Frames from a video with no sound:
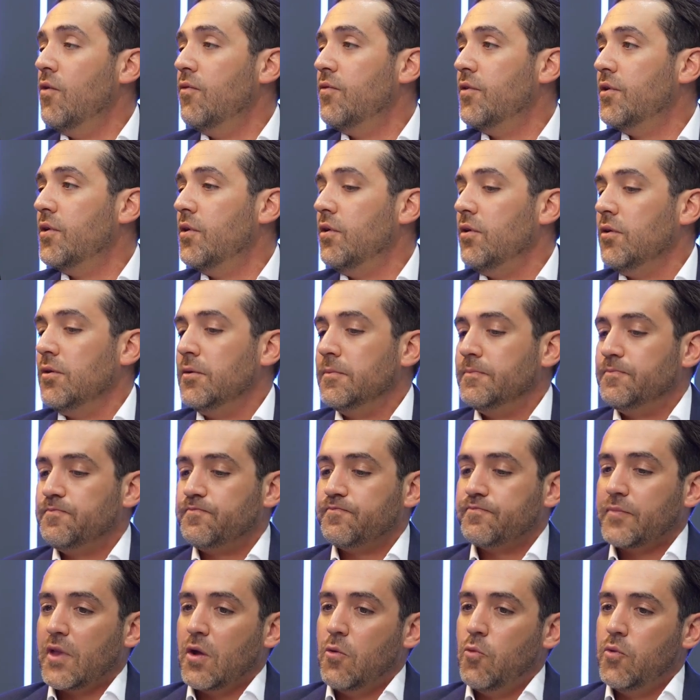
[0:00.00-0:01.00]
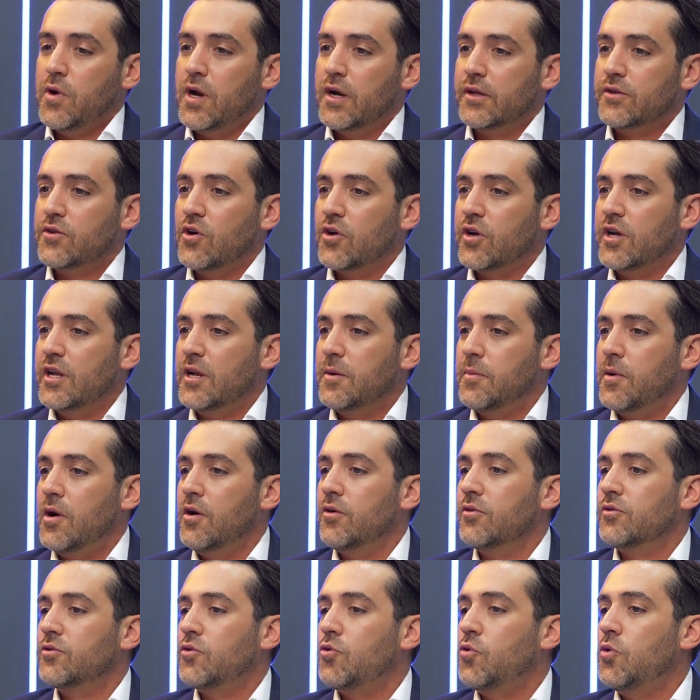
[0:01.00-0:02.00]
overall we are talking
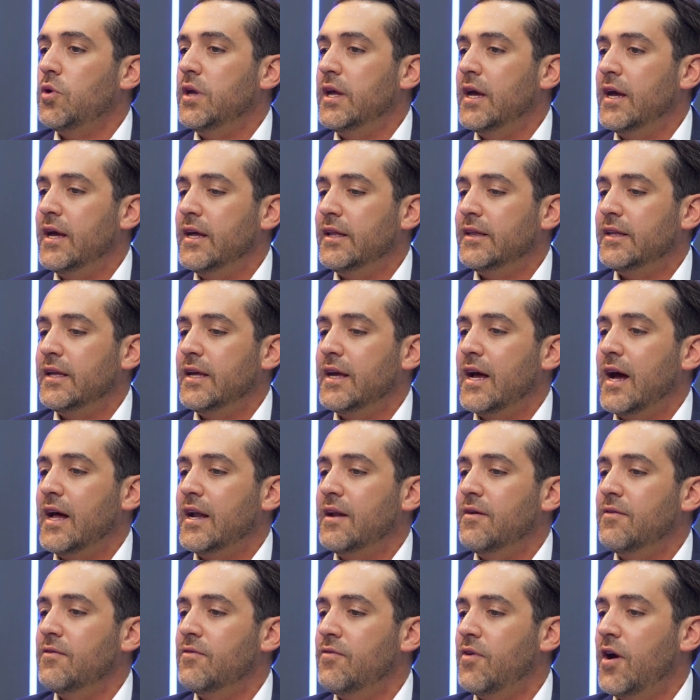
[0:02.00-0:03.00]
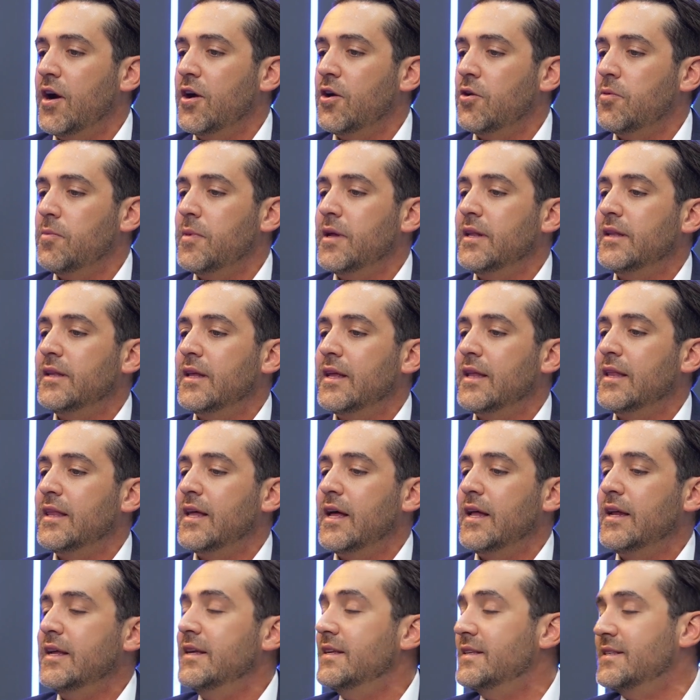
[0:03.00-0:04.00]
about creating an environment
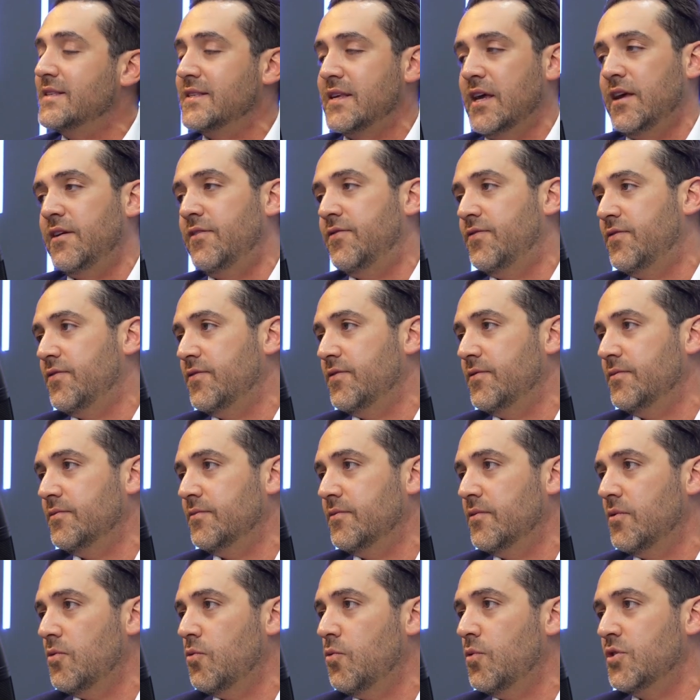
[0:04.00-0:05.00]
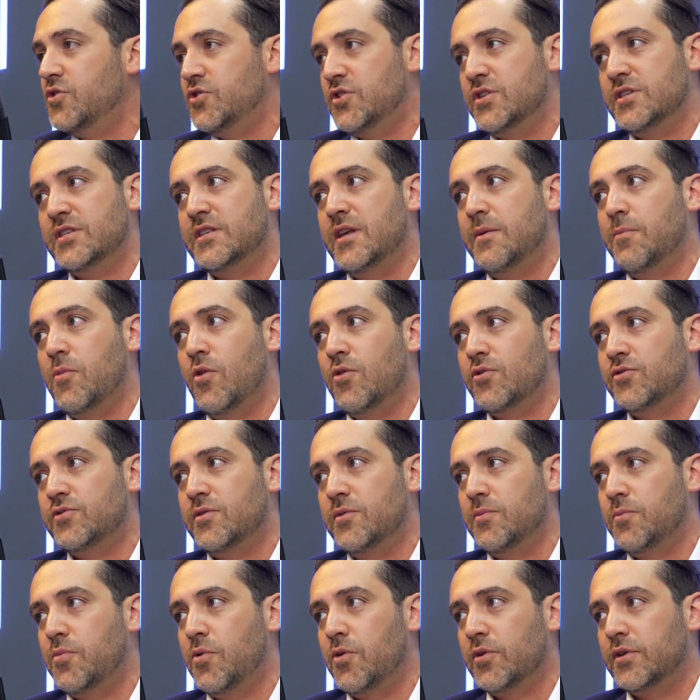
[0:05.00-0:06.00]
that is safe yes which is the most
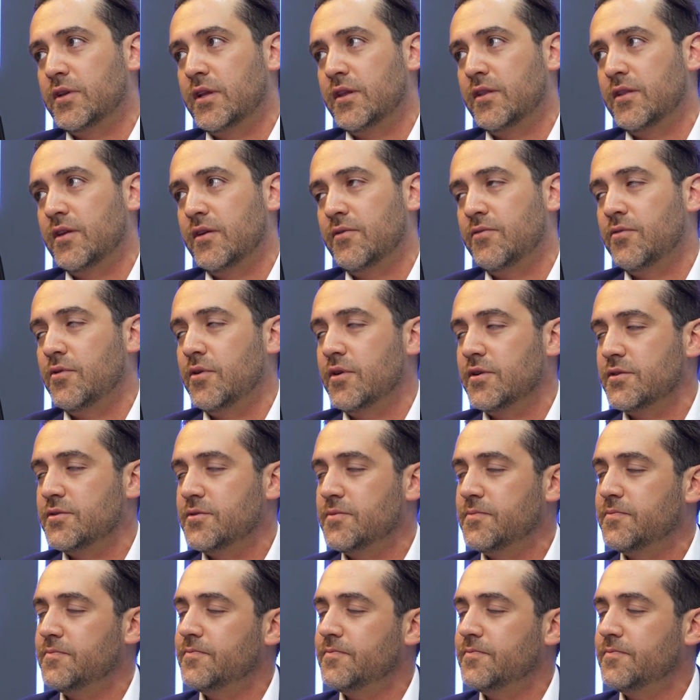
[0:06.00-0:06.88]
important thing for us